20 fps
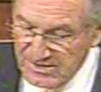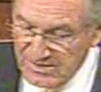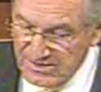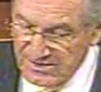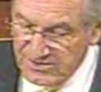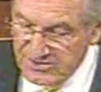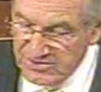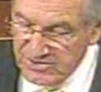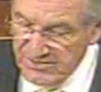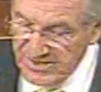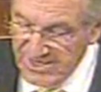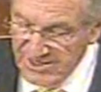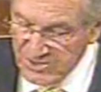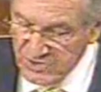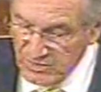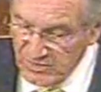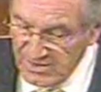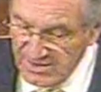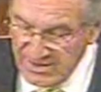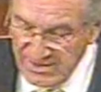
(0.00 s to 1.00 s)
And so that's
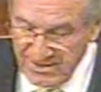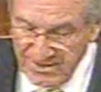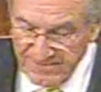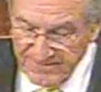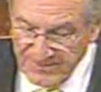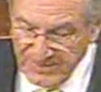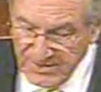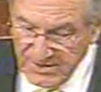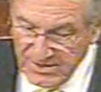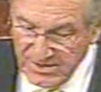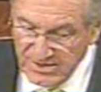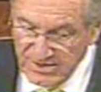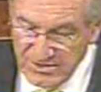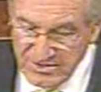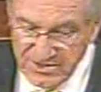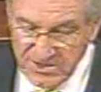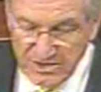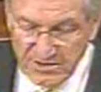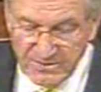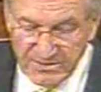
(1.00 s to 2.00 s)
why
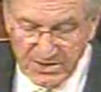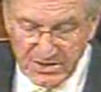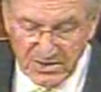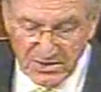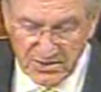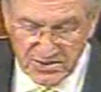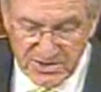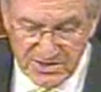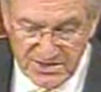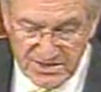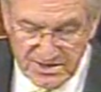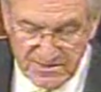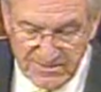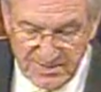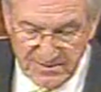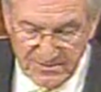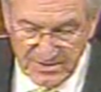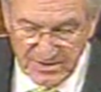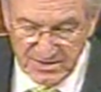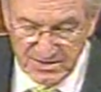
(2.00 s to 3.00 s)
Senator Mikulski's
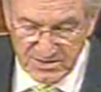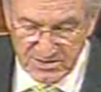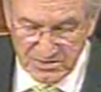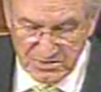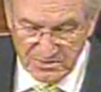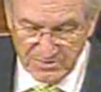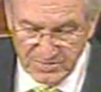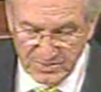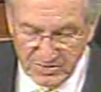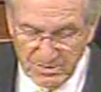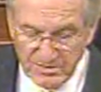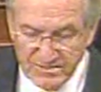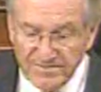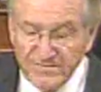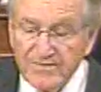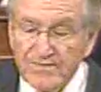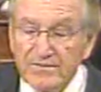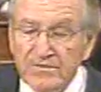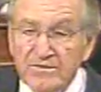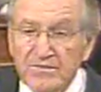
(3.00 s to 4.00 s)
amendment is so important,
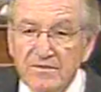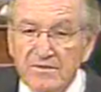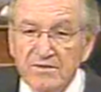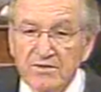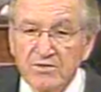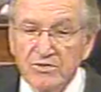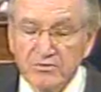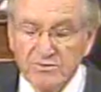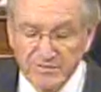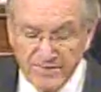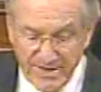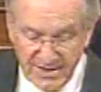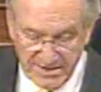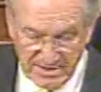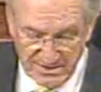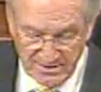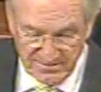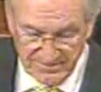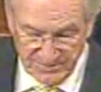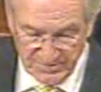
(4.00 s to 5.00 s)
so
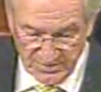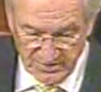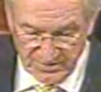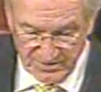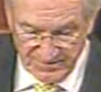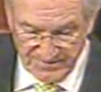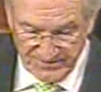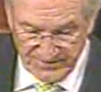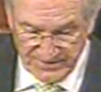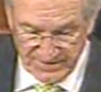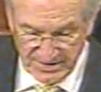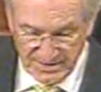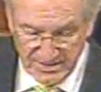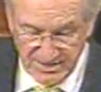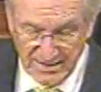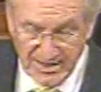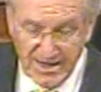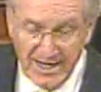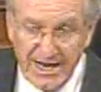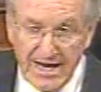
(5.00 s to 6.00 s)
vitally important.
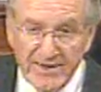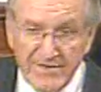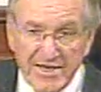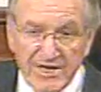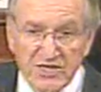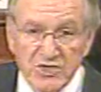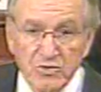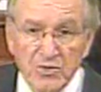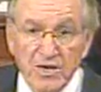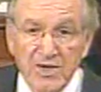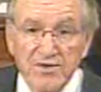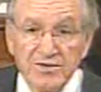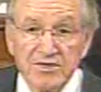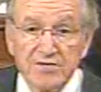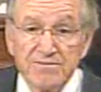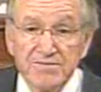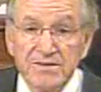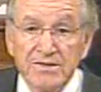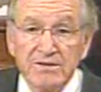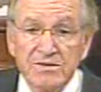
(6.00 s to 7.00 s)
And that's why this
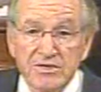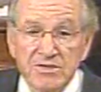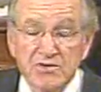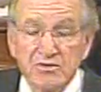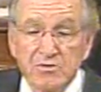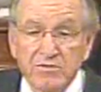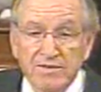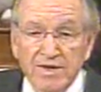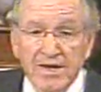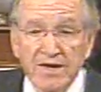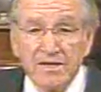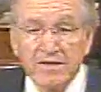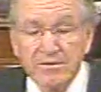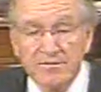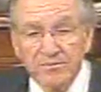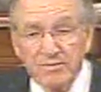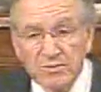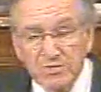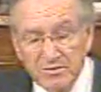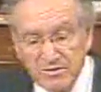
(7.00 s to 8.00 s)
bill is so vitally
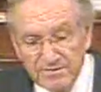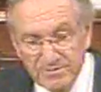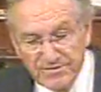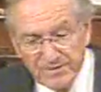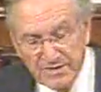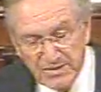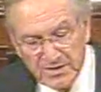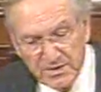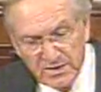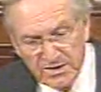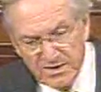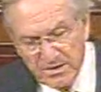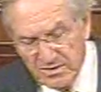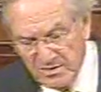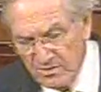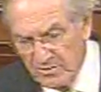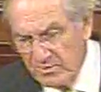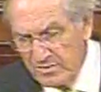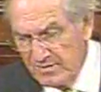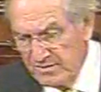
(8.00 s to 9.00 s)
important. You
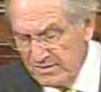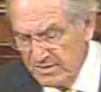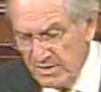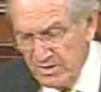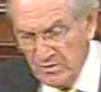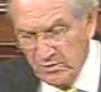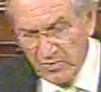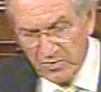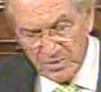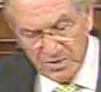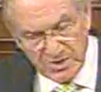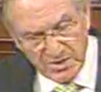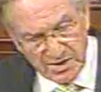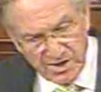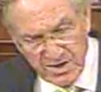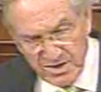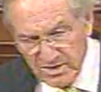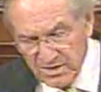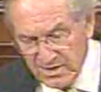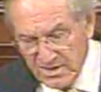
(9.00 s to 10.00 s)
know, we're going to
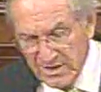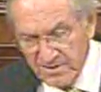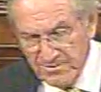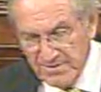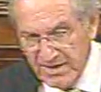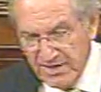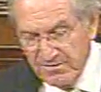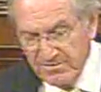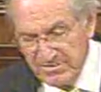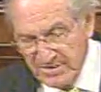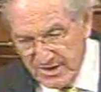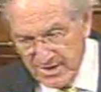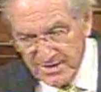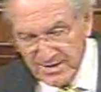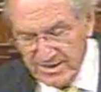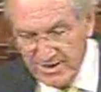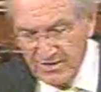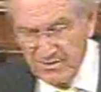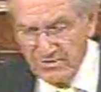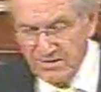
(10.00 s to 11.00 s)
talk a lot about
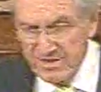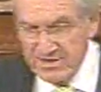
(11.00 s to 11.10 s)
Medicare.